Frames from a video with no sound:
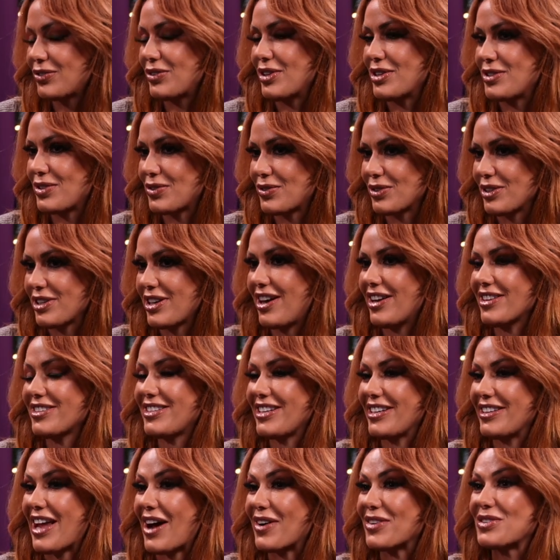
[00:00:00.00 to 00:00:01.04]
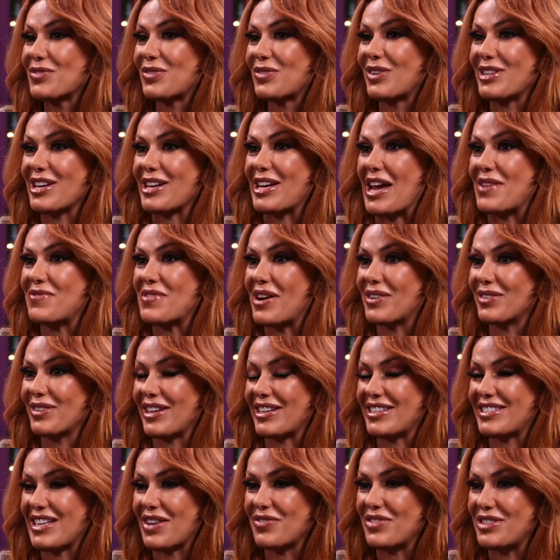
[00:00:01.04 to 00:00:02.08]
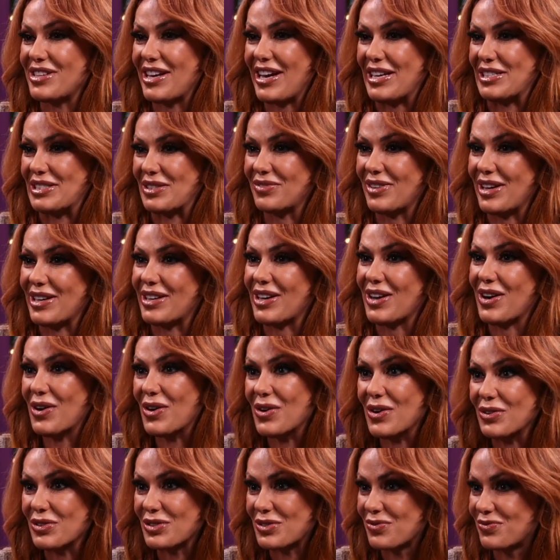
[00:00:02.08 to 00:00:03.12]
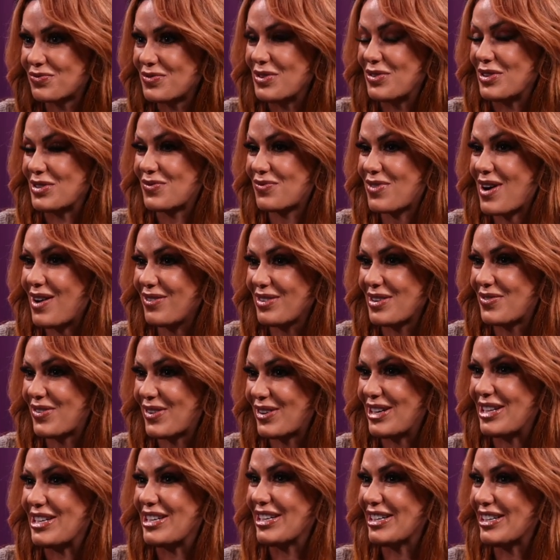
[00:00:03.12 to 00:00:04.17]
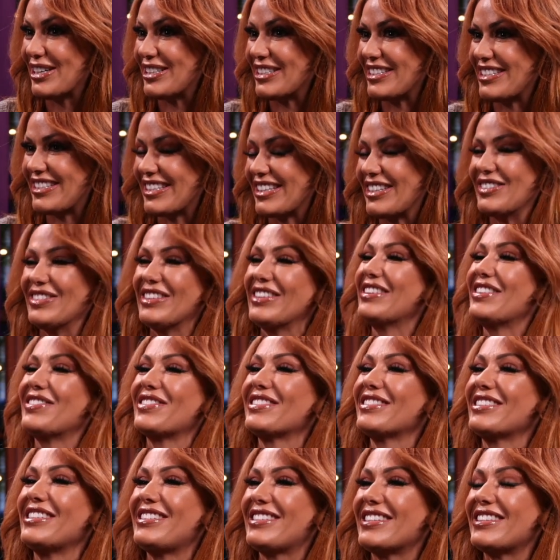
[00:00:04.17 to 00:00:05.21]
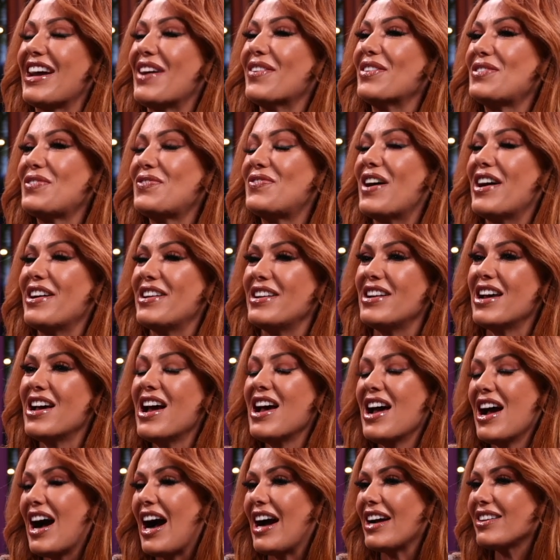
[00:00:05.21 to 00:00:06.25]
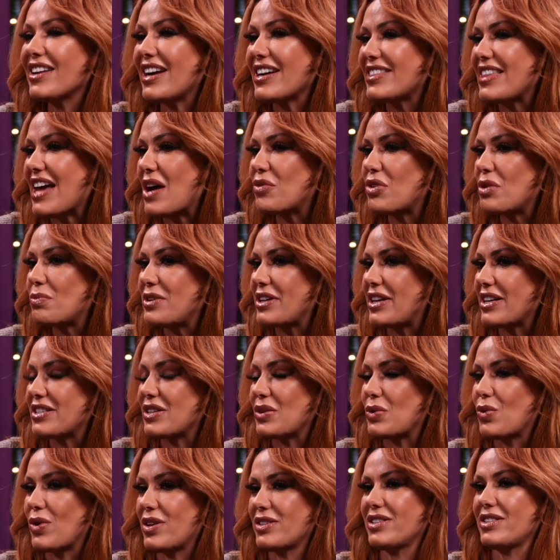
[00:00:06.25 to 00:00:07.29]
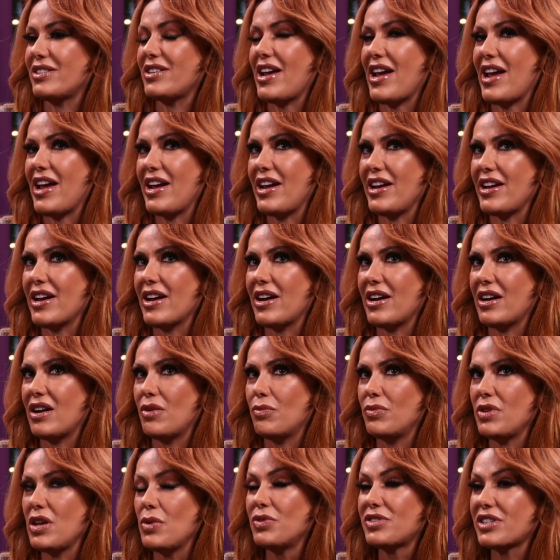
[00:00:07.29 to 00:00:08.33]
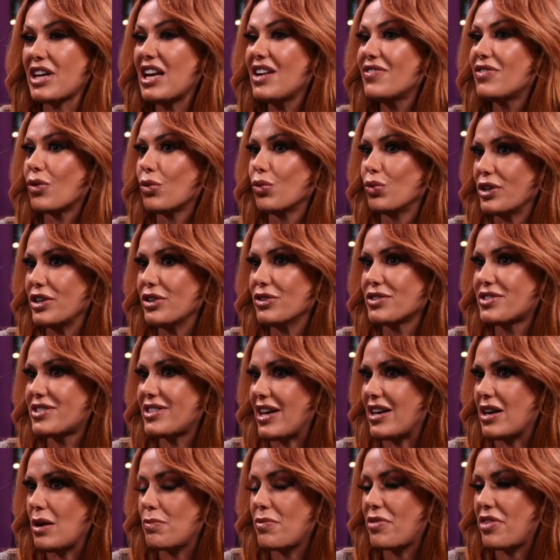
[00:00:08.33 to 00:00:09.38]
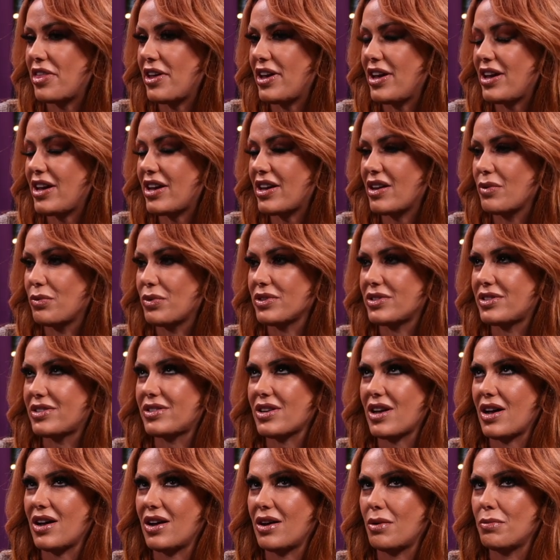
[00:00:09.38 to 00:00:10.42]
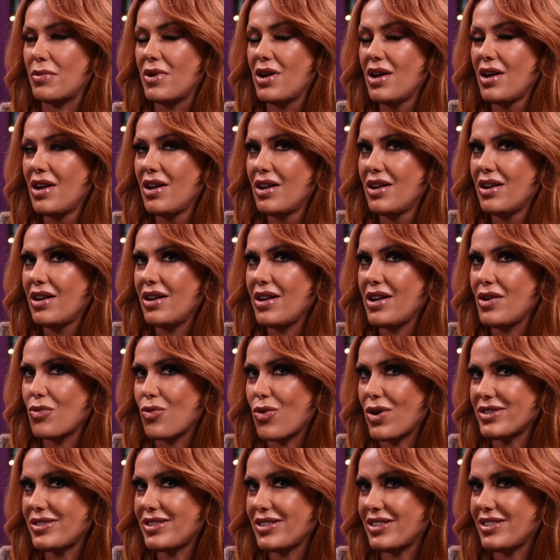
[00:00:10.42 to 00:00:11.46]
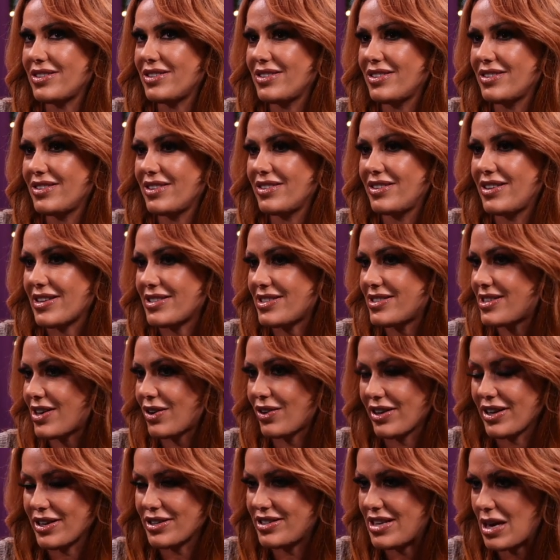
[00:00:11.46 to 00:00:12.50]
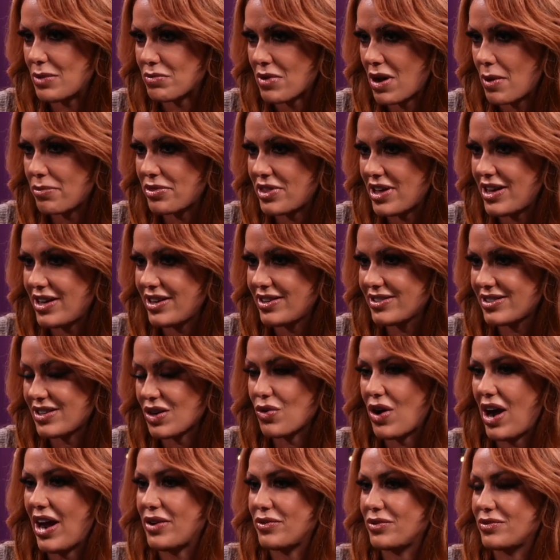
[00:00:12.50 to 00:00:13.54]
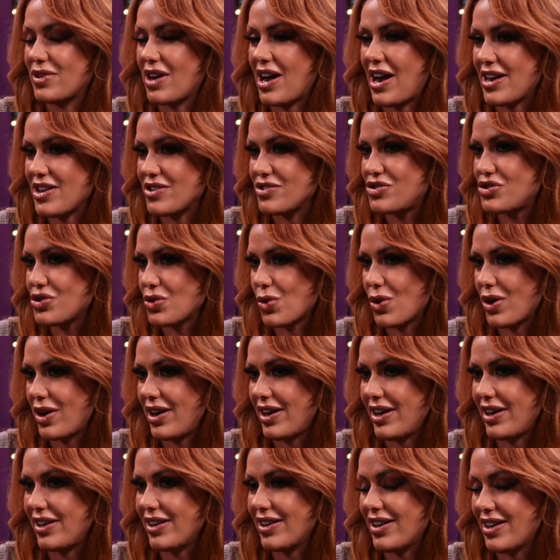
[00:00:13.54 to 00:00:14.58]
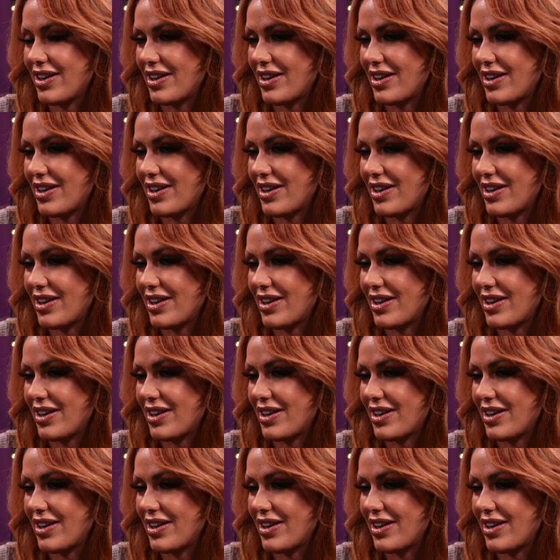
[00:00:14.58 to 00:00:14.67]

was a really hot scene. That was one that came out in like 7 days. I'm like, oh, it was probably pretty good. So maybe they released it. That was fun. And I liked that one because it wasn't it was kind of a real setup thing. It wasn't necessarily a stepmom thing. So I enjoy